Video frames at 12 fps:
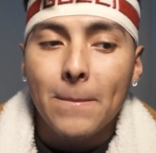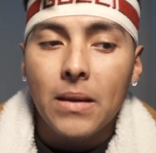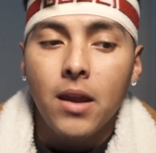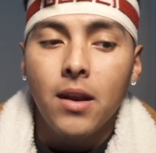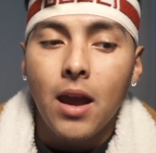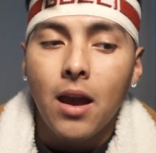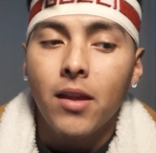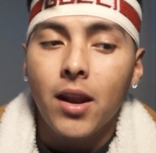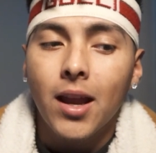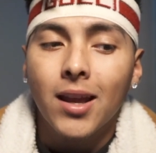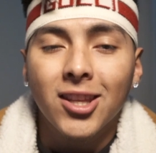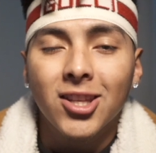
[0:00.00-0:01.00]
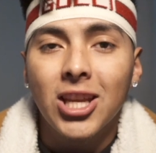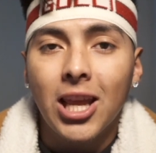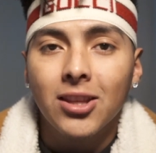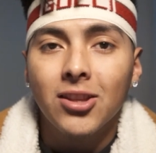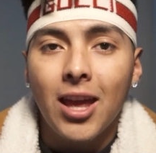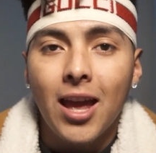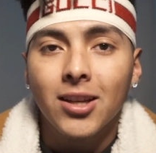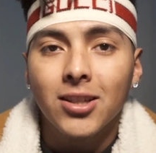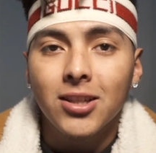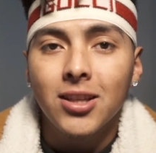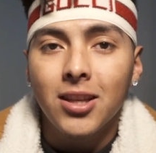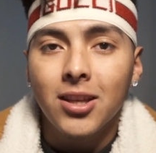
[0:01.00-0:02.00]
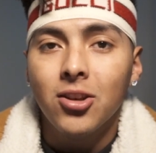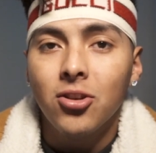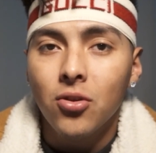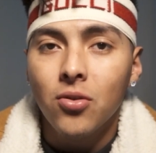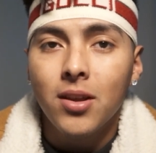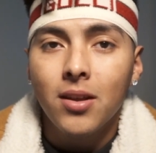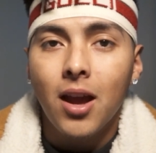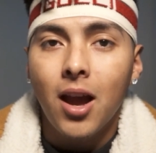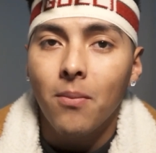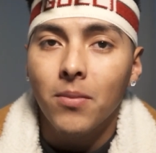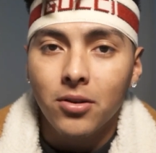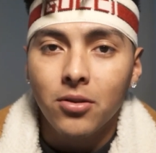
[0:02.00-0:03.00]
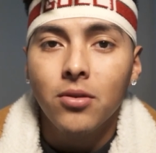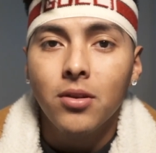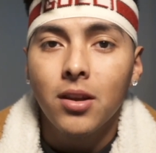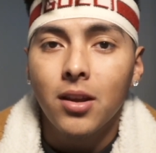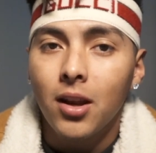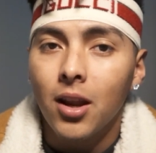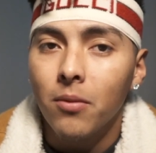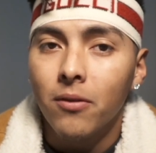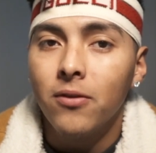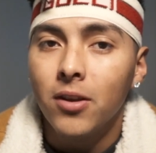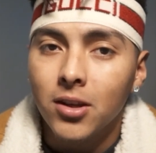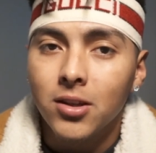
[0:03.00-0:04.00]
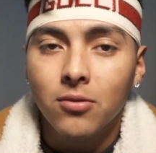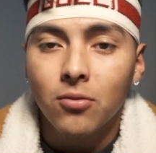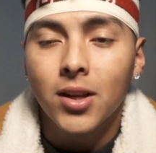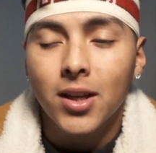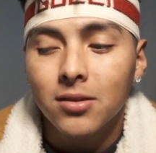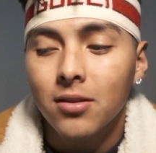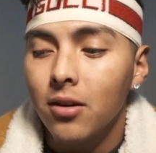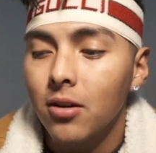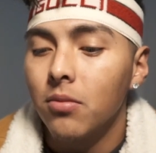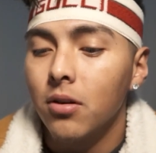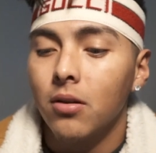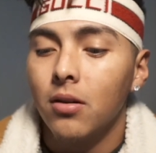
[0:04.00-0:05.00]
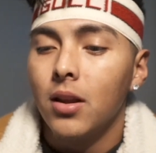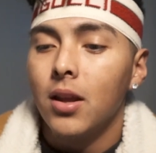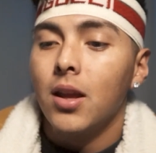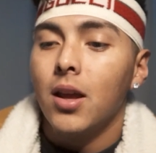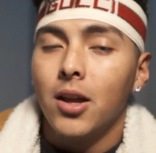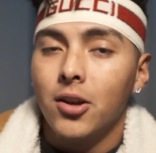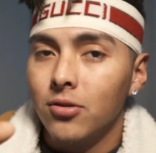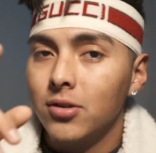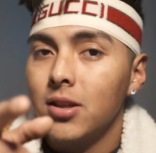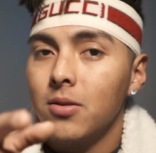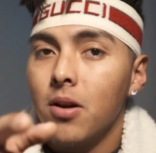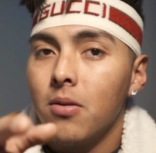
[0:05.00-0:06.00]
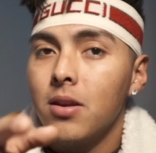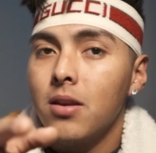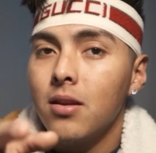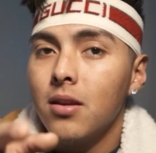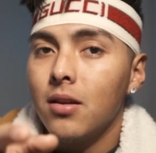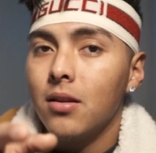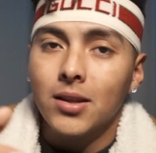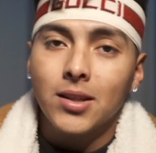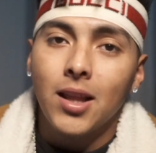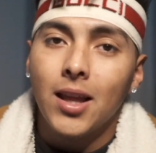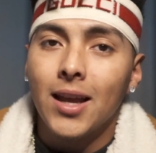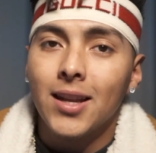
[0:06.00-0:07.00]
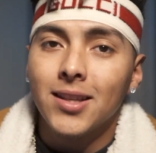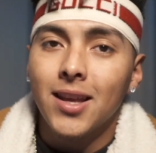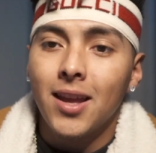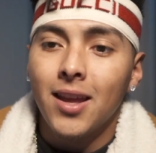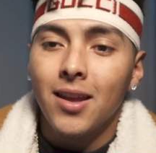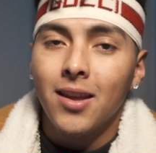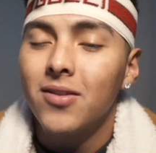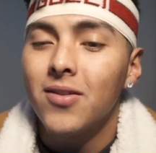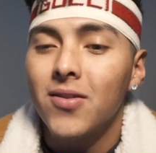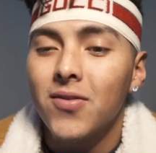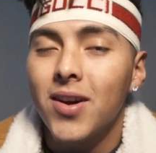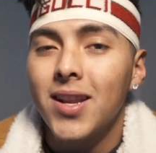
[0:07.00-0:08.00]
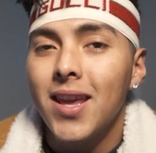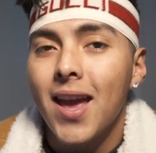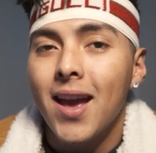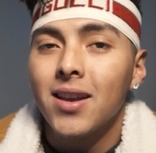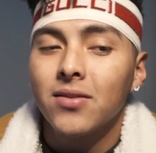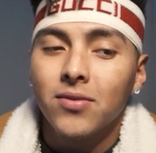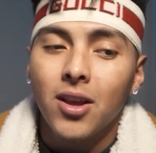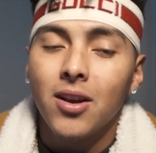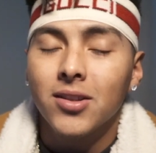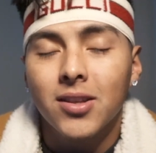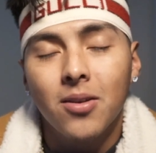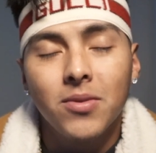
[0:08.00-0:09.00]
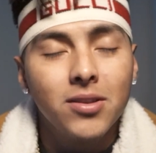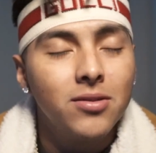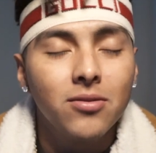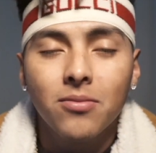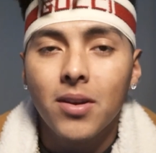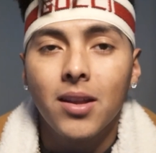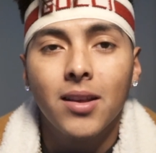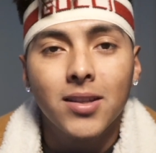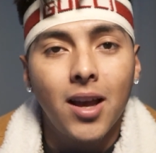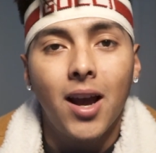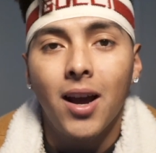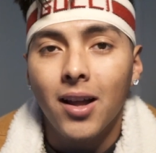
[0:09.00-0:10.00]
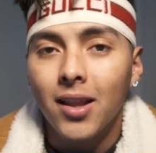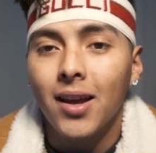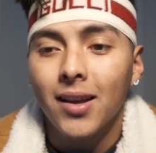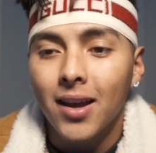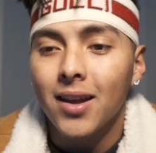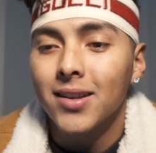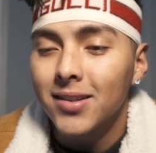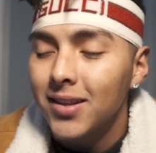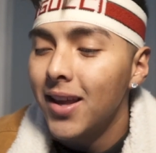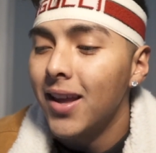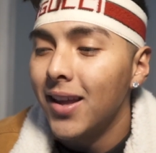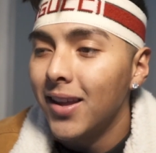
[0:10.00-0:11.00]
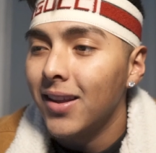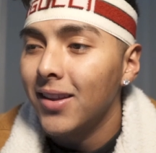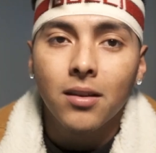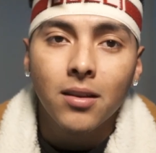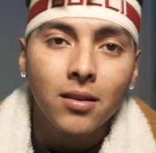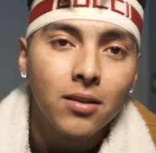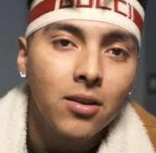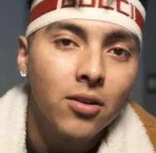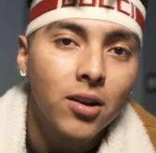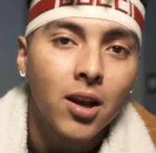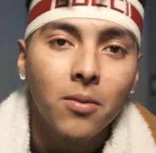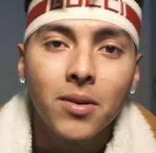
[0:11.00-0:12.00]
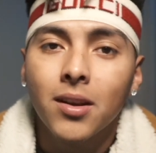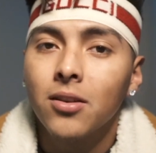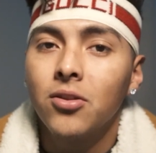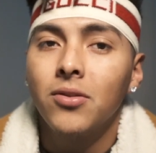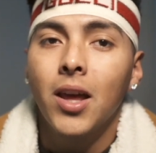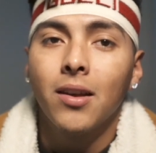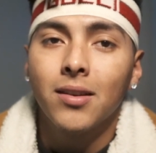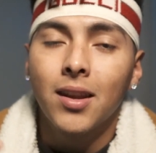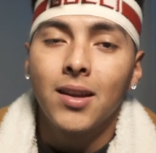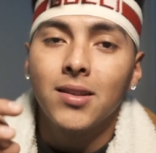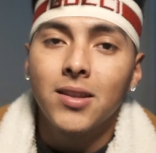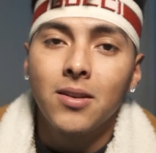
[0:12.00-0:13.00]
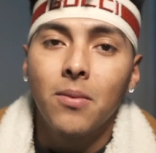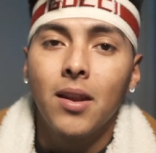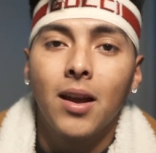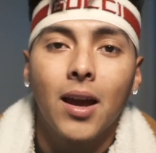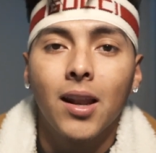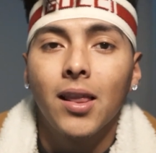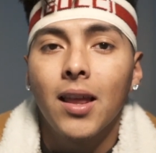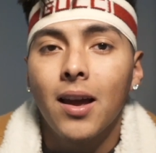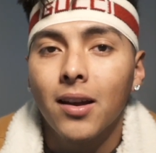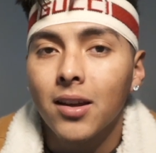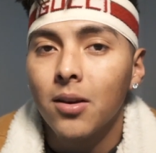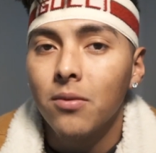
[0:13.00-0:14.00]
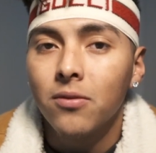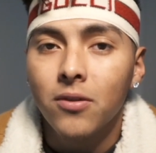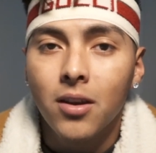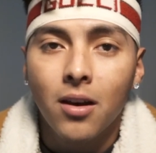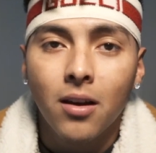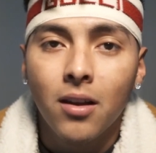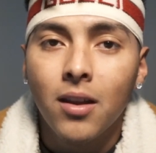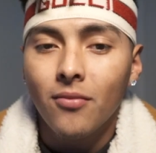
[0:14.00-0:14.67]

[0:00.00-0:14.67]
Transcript: And now that I got the chance to actually do it, I'm gonna do it and I'm gonna finish what I started, bro. Don't sleep on me. That's all I gotta say. Funny ass vlogs coming soon, man. That's all I gotta say. This year coming, 2019, man. I got a lot coming for y'all.